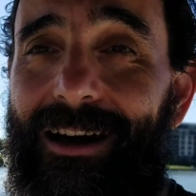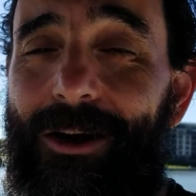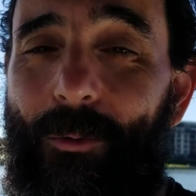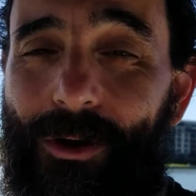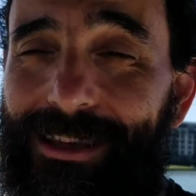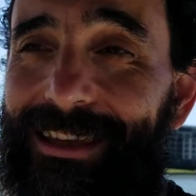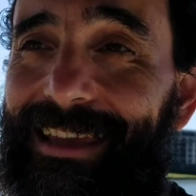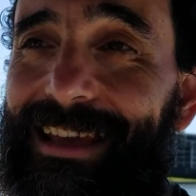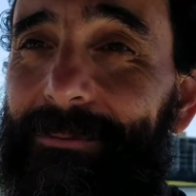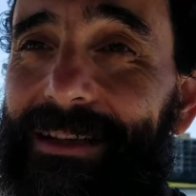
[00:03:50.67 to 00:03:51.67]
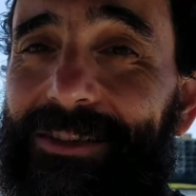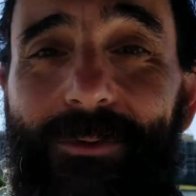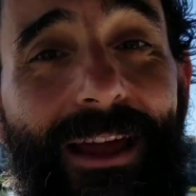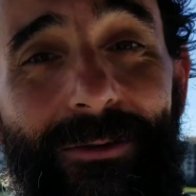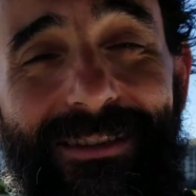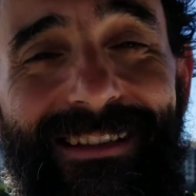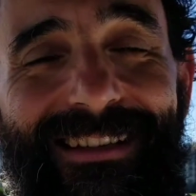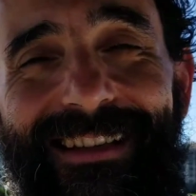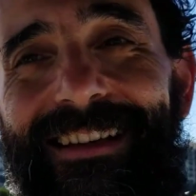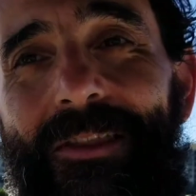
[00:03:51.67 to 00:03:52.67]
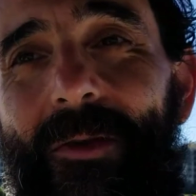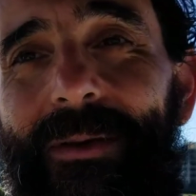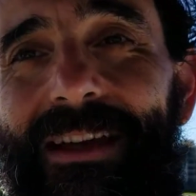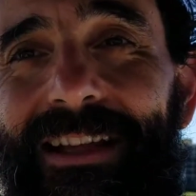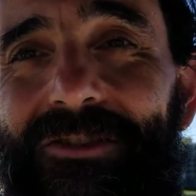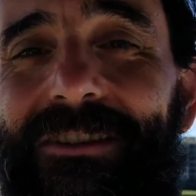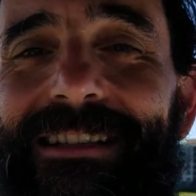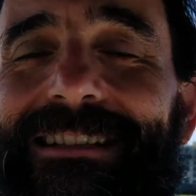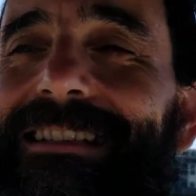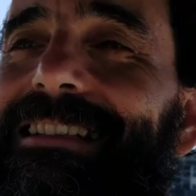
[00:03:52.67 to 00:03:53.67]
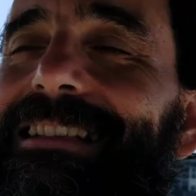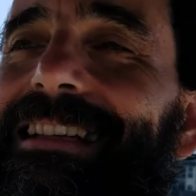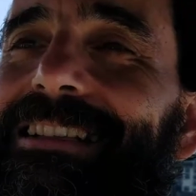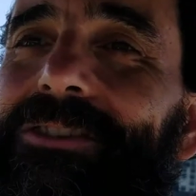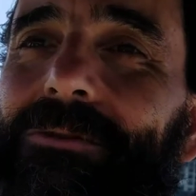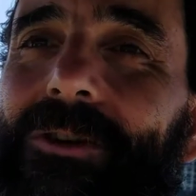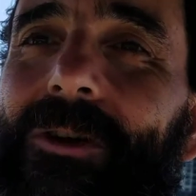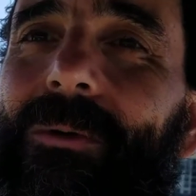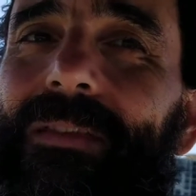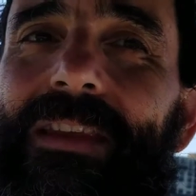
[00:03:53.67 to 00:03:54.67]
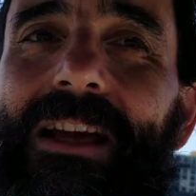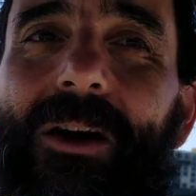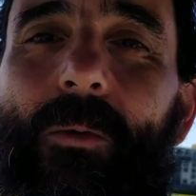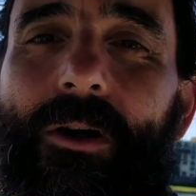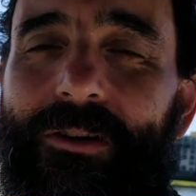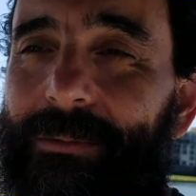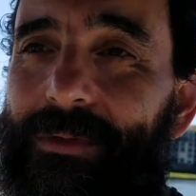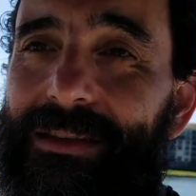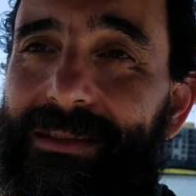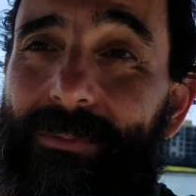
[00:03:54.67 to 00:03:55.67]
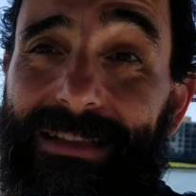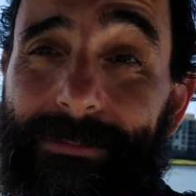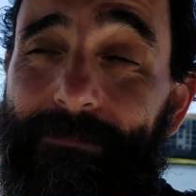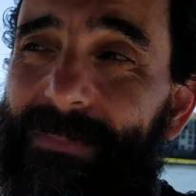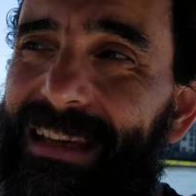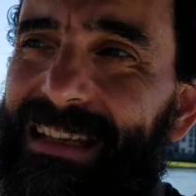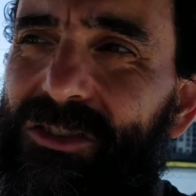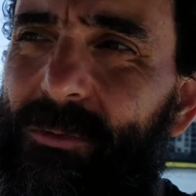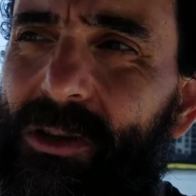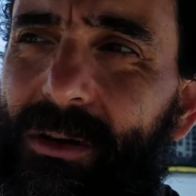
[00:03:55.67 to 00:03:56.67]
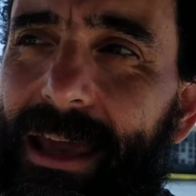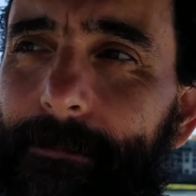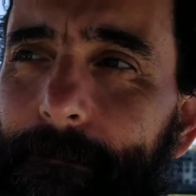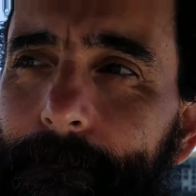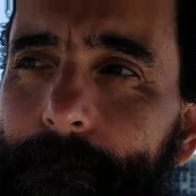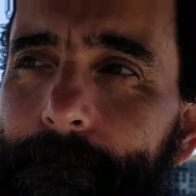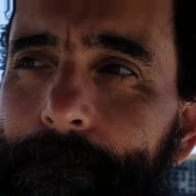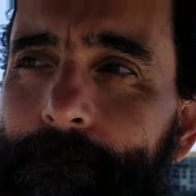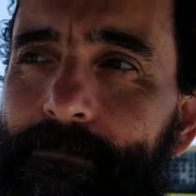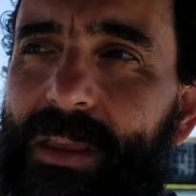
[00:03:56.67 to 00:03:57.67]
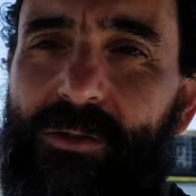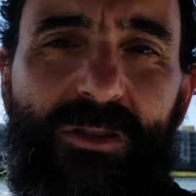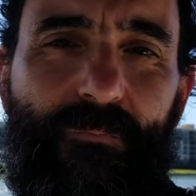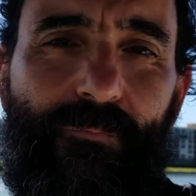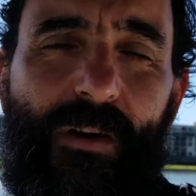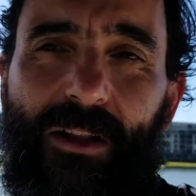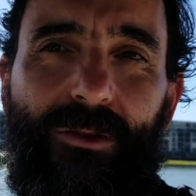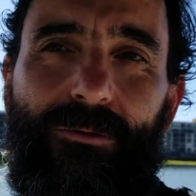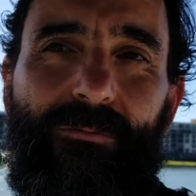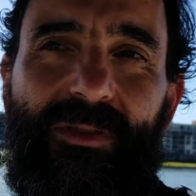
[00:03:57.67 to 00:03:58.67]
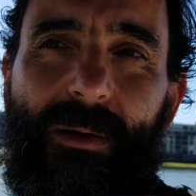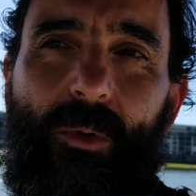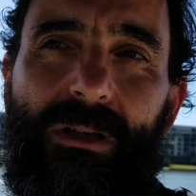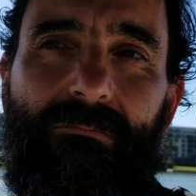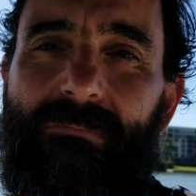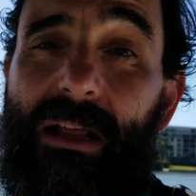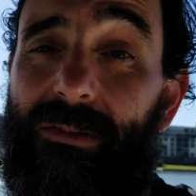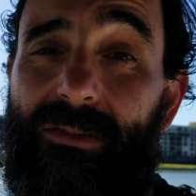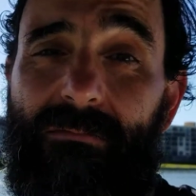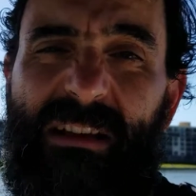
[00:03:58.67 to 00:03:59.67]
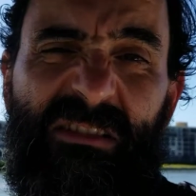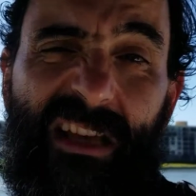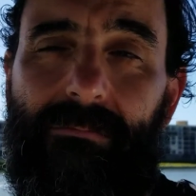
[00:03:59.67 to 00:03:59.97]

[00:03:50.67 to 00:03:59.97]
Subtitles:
working again, because without the big electronics, don't know what the water depth is. But it should be okay. I'll just follow someone else. How's that?